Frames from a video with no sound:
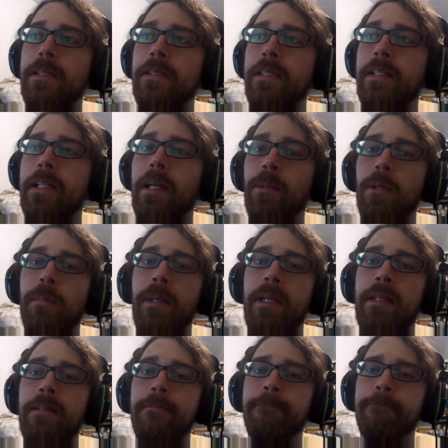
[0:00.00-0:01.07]

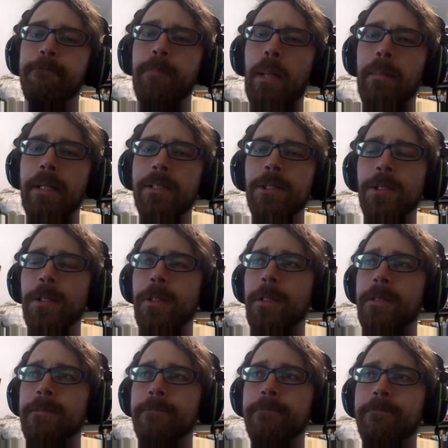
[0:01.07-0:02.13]
And yeah,
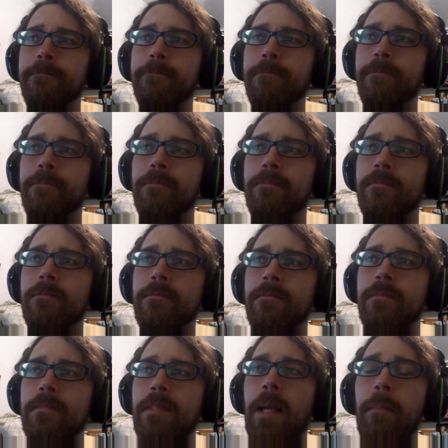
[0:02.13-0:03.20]
that.
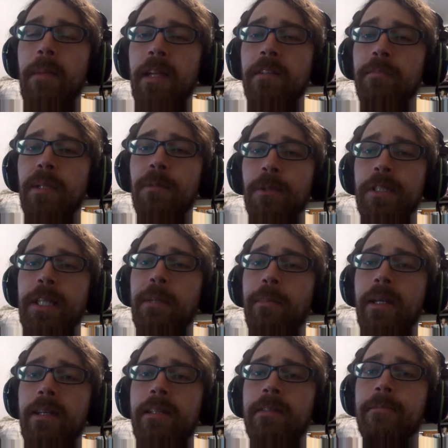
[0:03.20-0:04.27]
Or
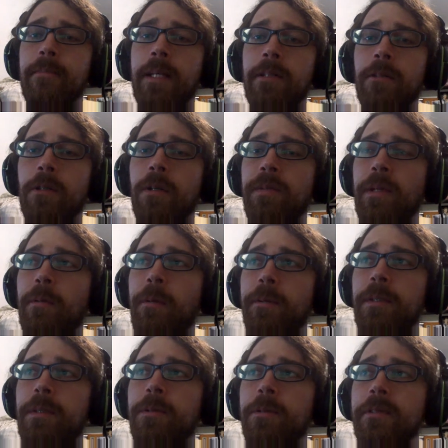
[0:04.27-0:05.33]
I'm not
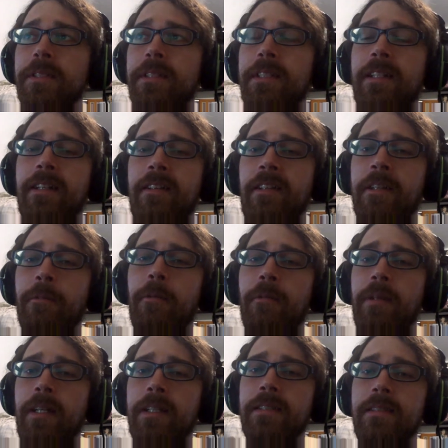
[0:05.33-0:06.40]
sure if I already talked about this,
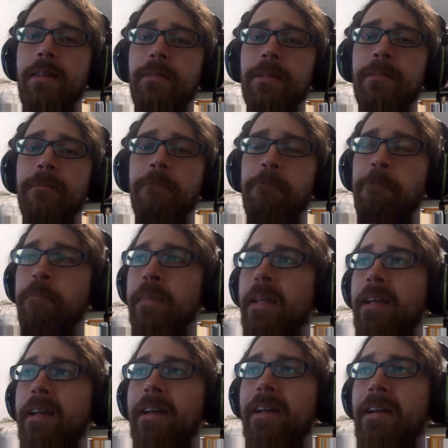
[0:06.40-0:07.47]
or I
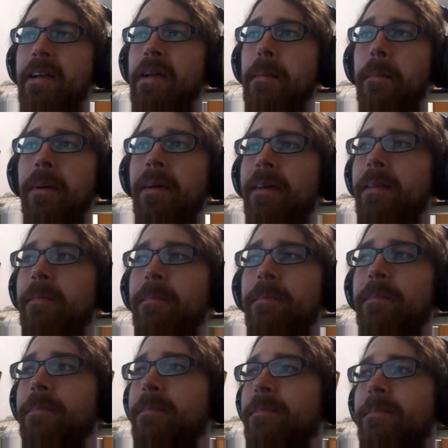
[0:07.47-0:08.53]
go for a
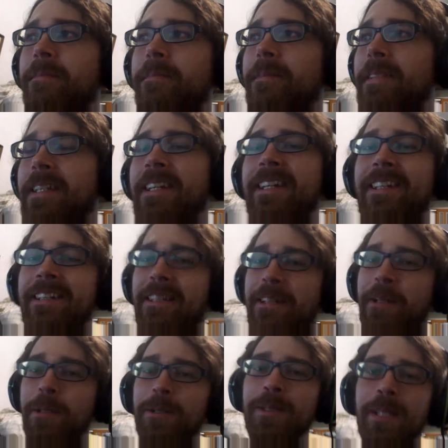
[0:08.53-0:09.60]
cheaper solution that
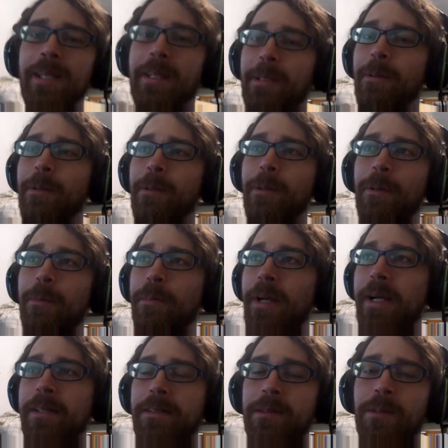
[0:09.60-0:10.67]
also solves a
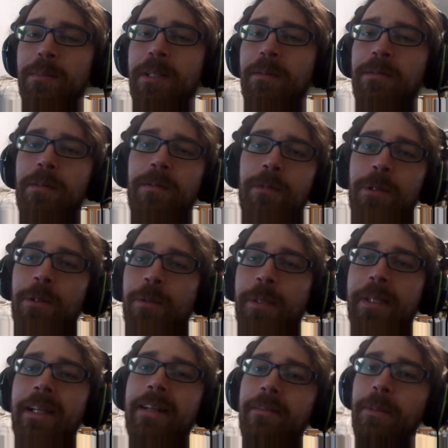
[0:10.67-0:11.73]

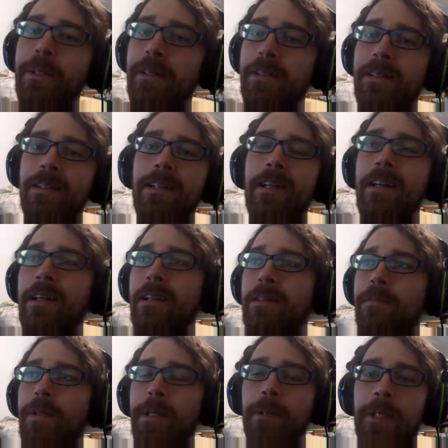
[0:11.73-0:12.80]
related problem,
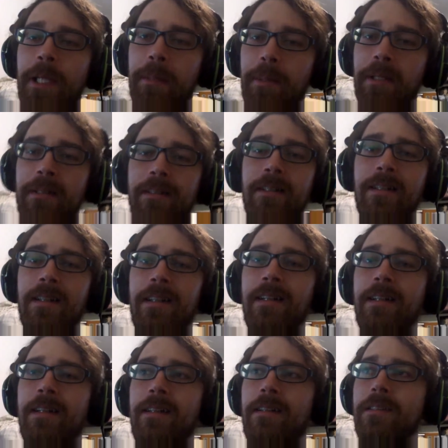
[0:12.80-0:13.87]
increasing the
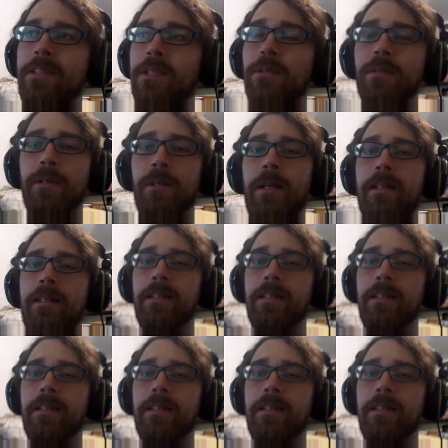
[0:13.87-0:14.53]
microphone audio quality.